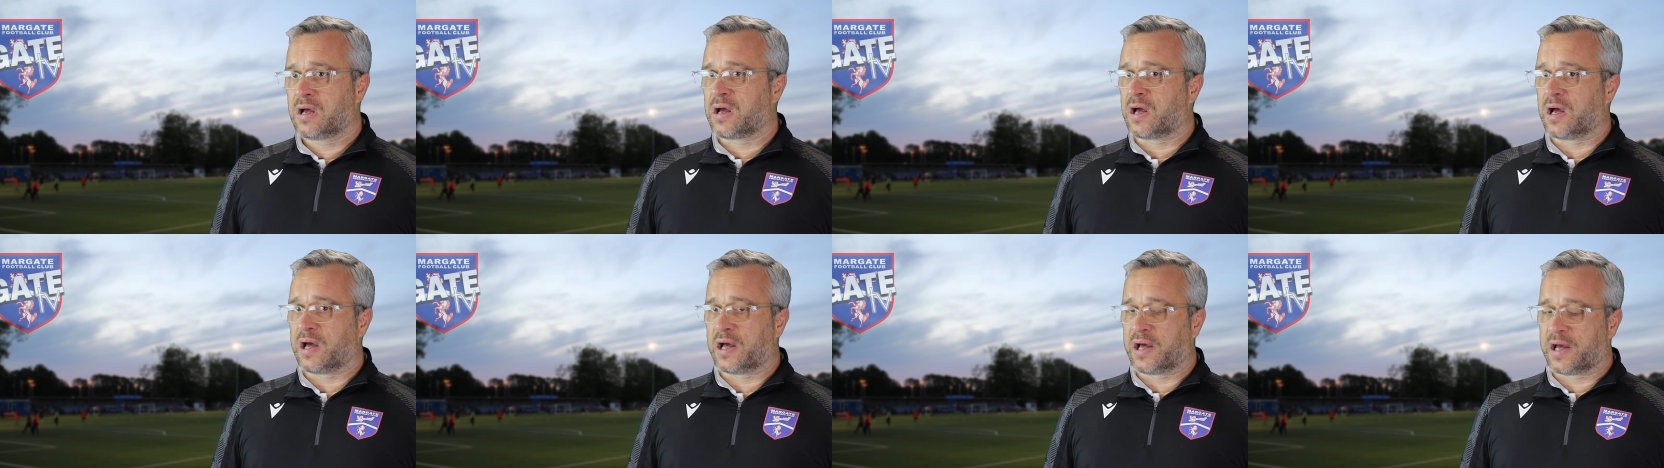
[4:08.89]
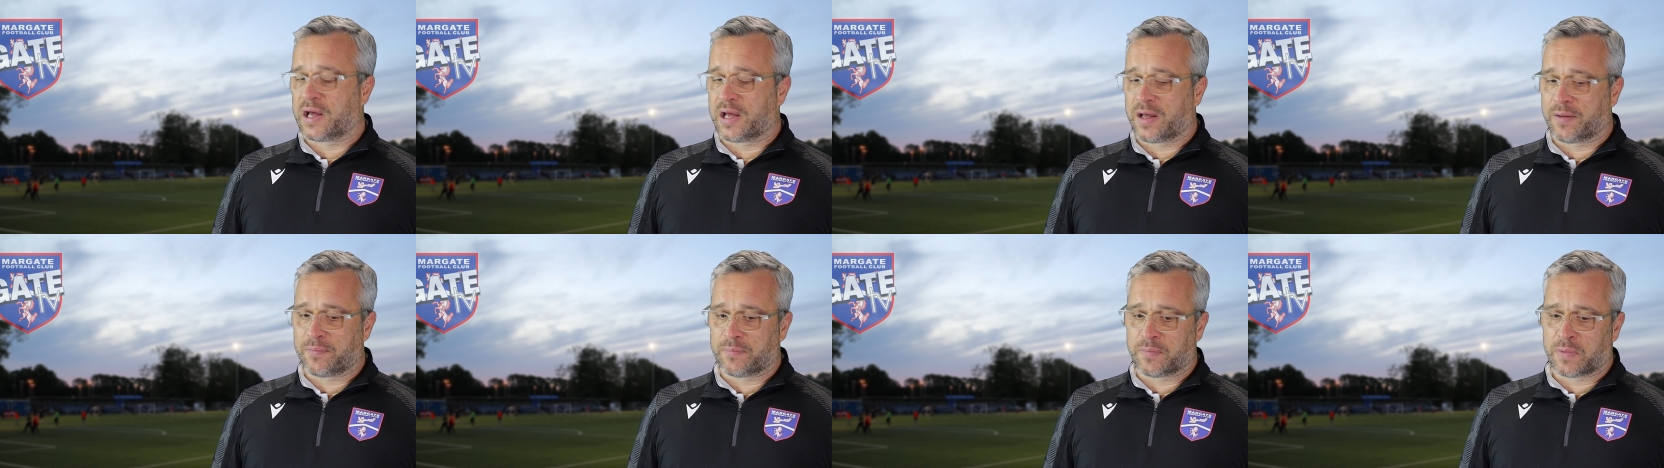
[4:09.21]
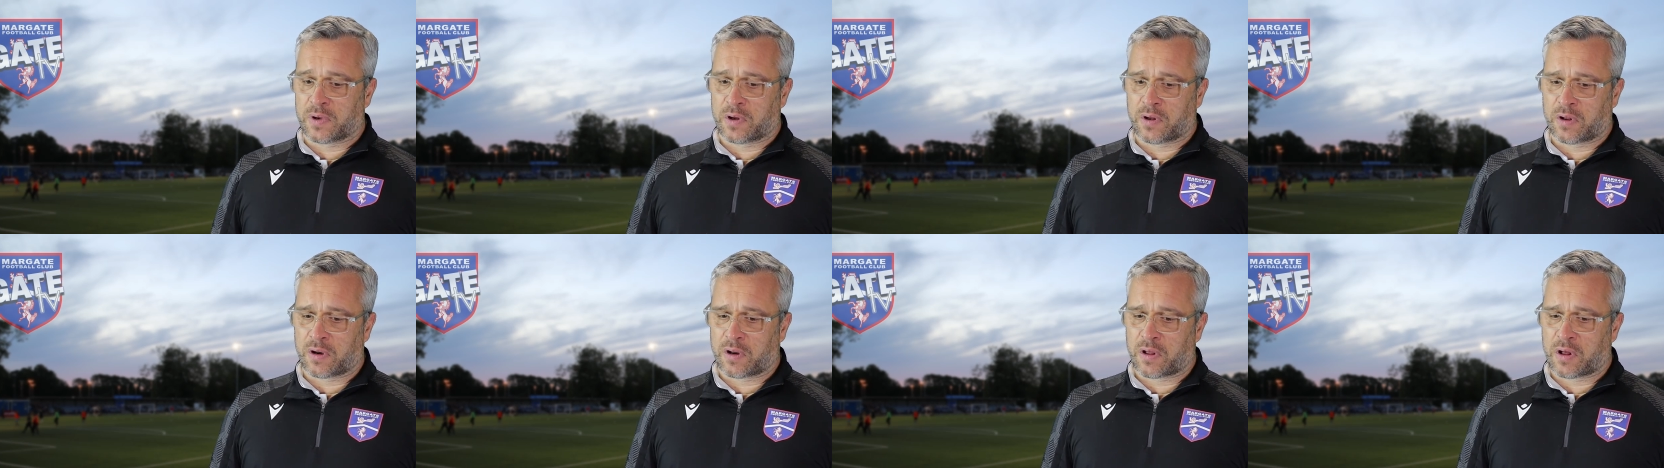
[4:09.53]

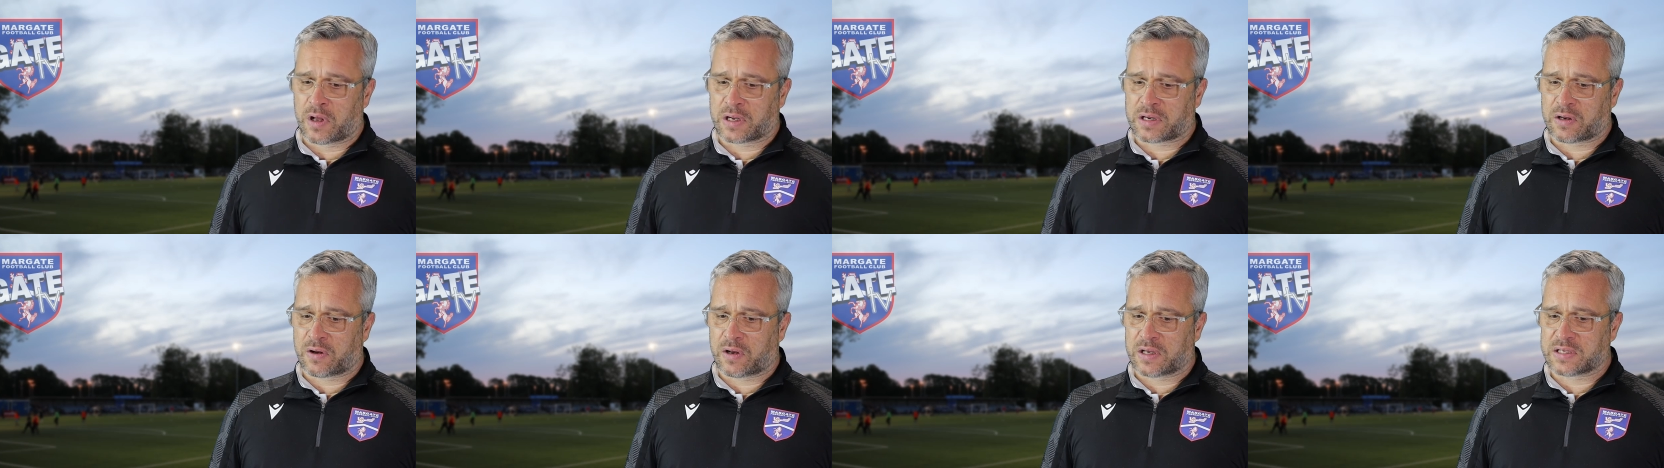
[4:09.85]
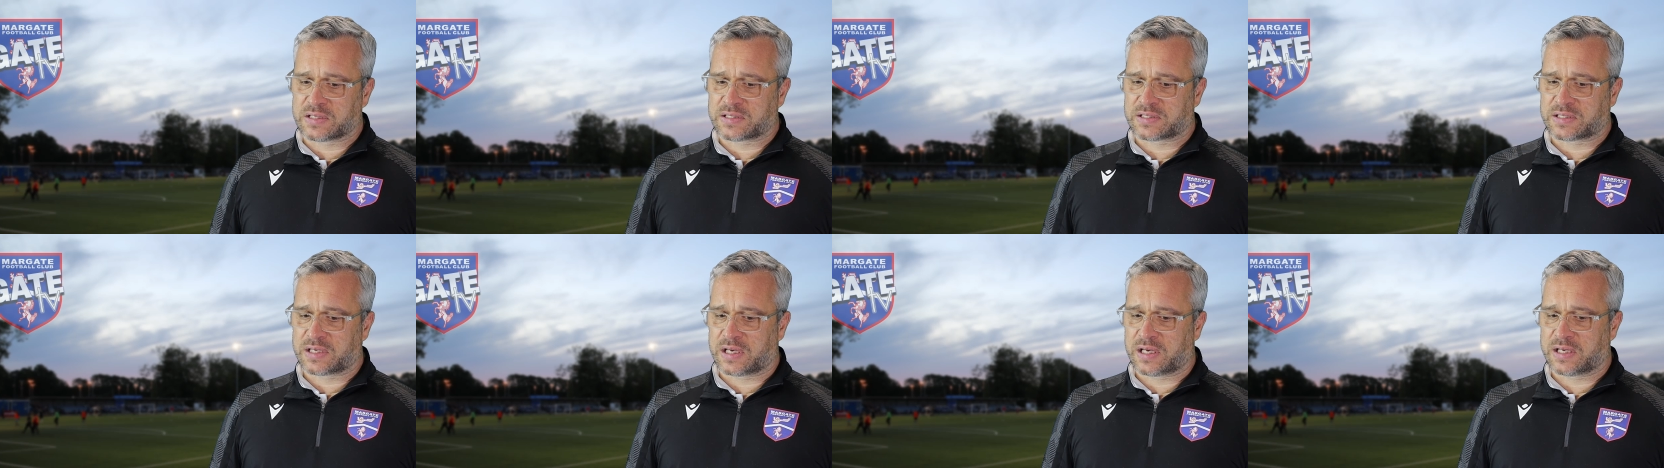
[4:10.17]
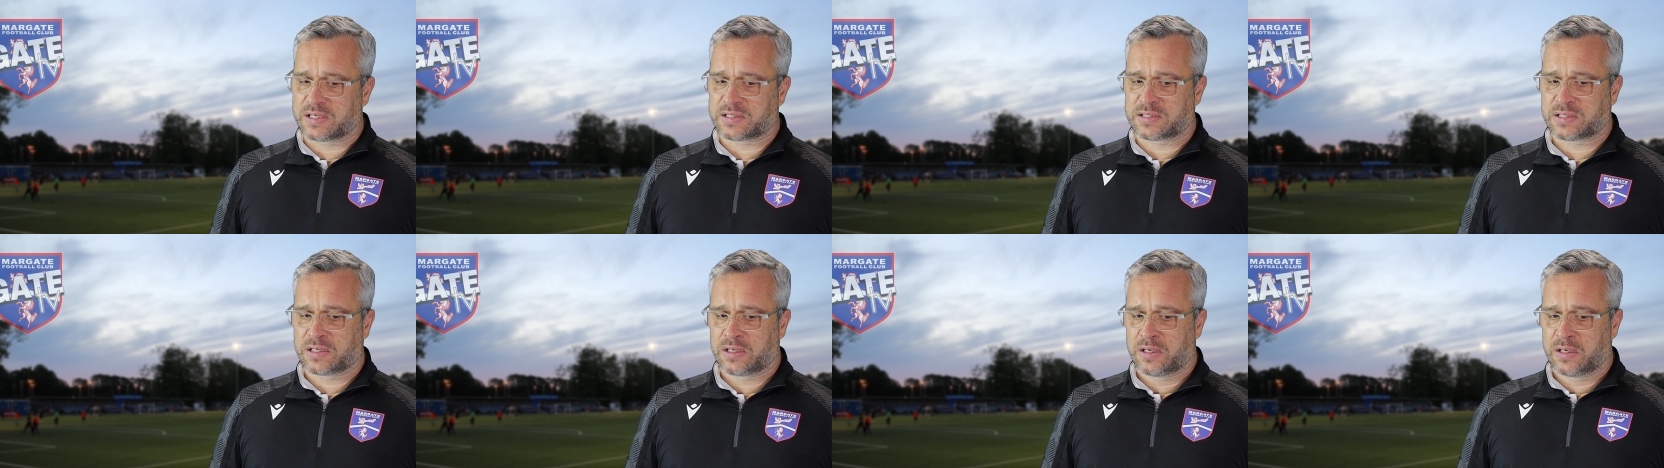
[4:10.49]
Like I
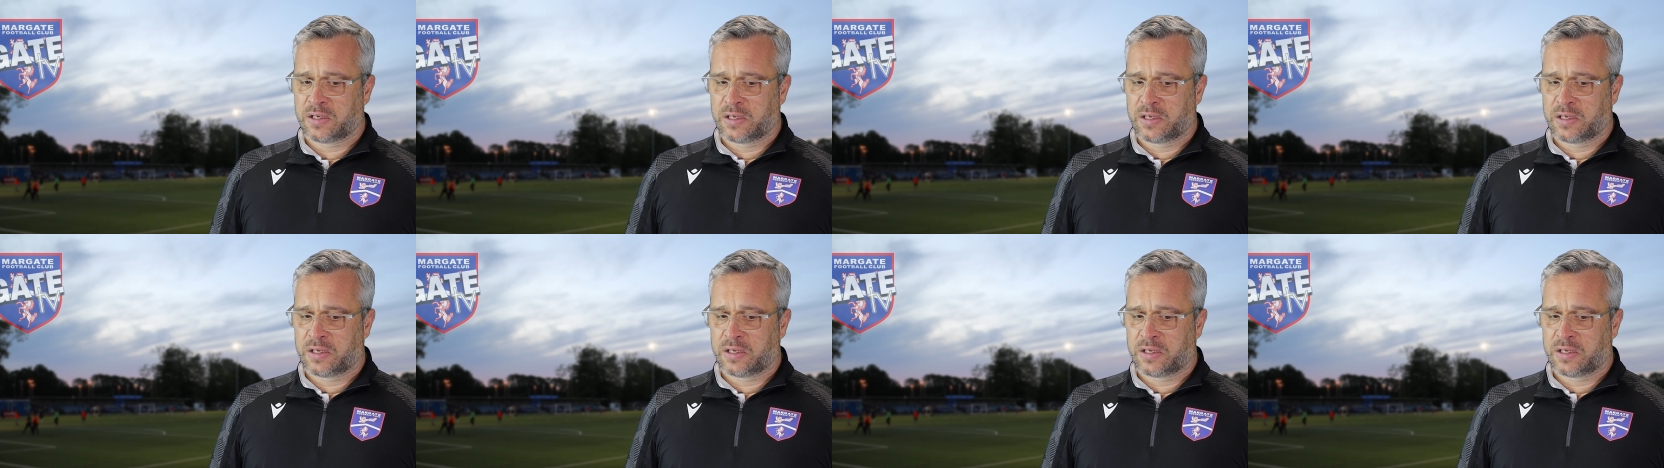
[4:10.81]
said